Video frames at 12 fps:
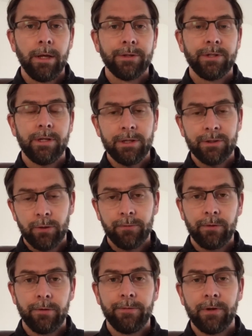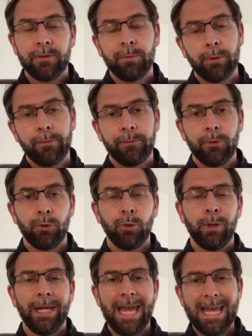So that's often the first port of
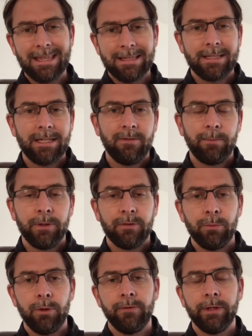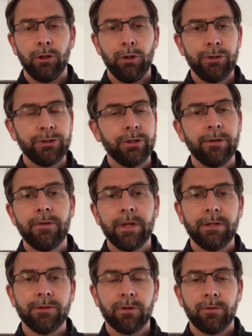call: get the stiff bits moving, loosen
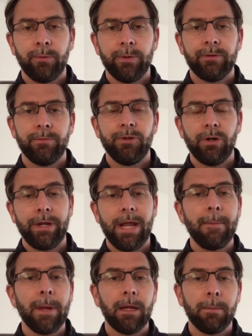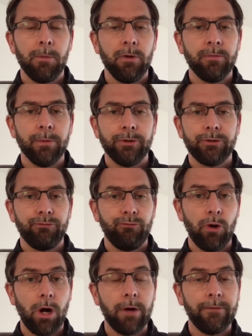things off with some dynamic movements
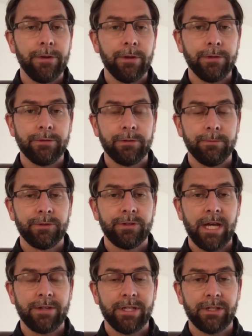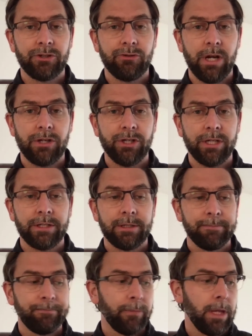rather than some static
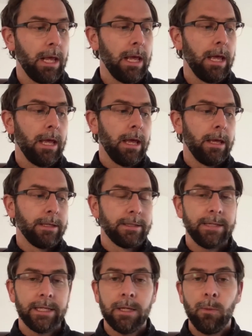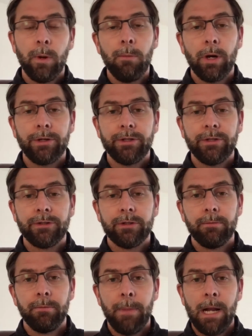stretches. Second, we might do
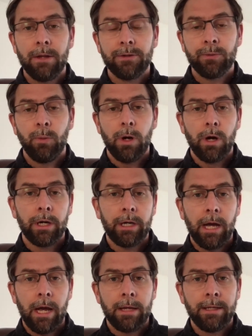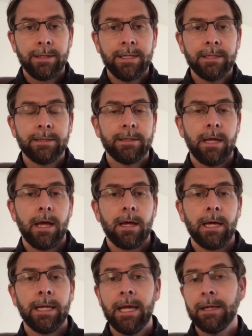some balance work, and this
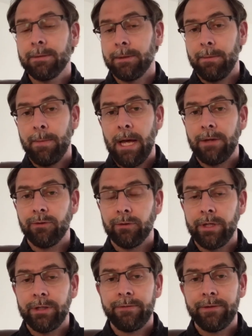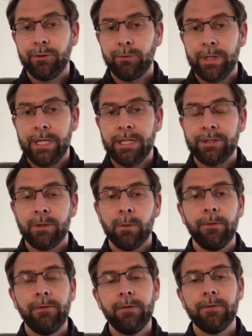again depends on individual needs. So
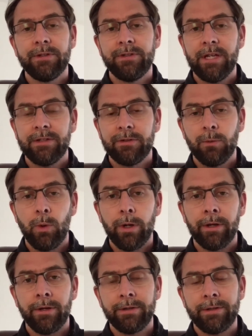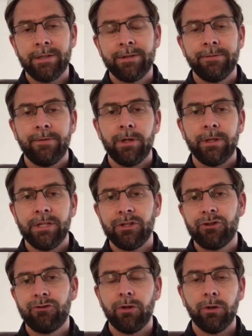if you've assessed someone and identified they
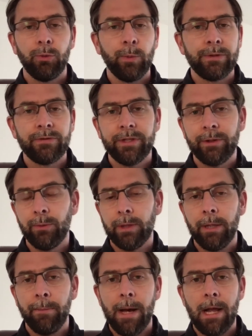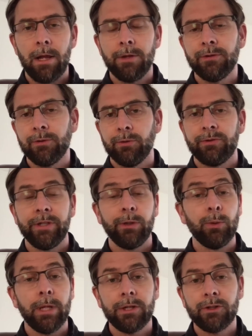struggle with single leg balance or
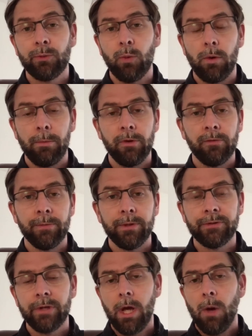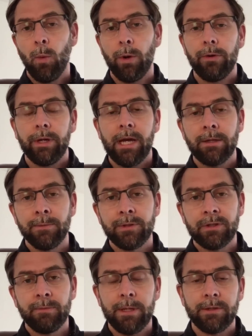single leg squat movements, why not get them
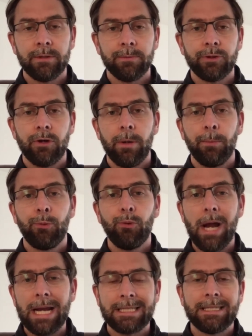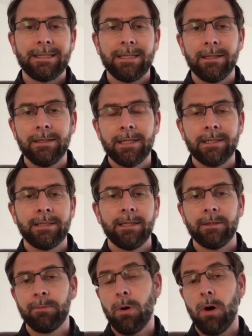to spend some time practicing this
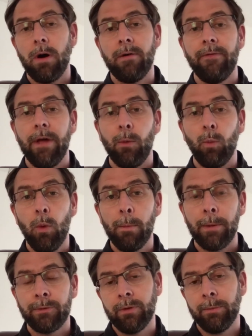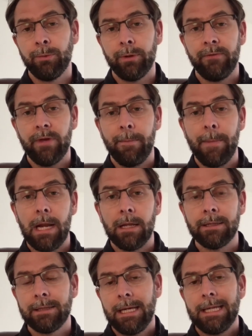as part of their warm-up to improve their
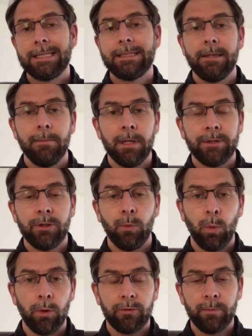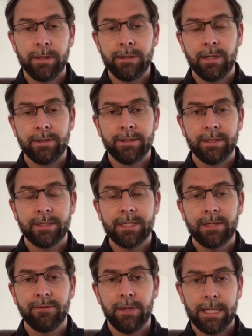balance, similar to what's been done
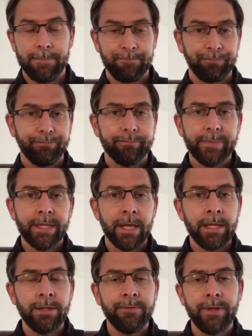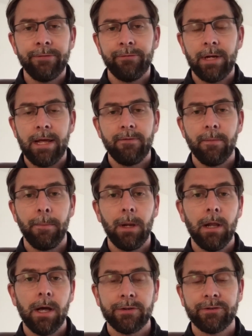successfully in the FIFA 11
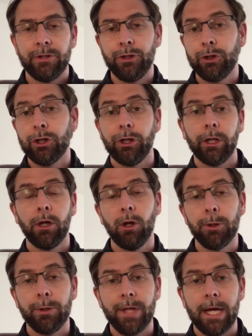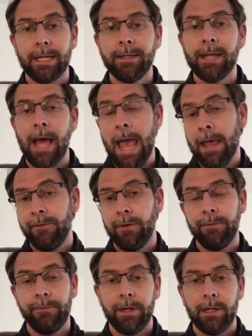Plus. So you can include that in there if
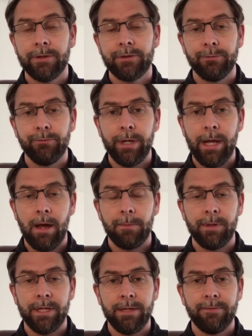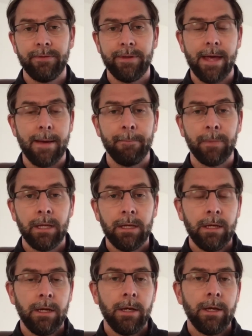you feel it's a rehab need for them.
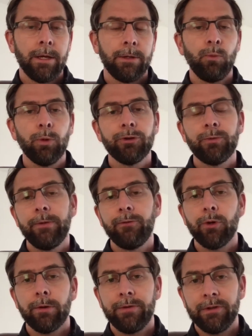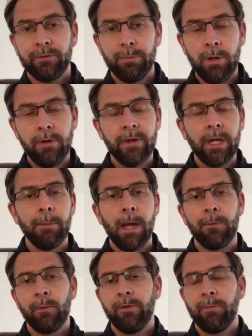And once we've got things moving,
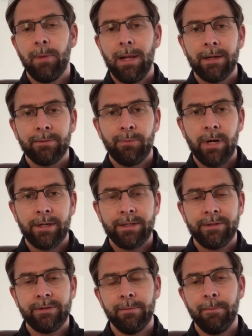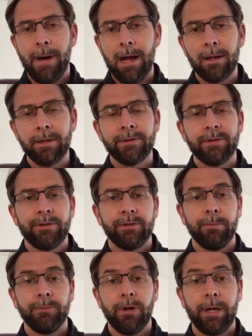maybe we've practiced some balance and
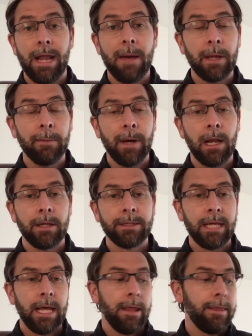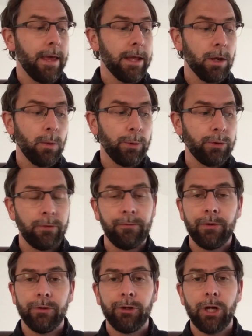some dynamic balance, then I would
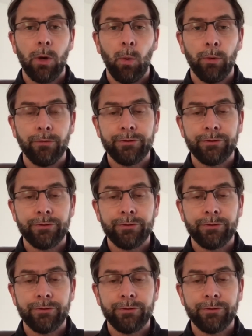often go on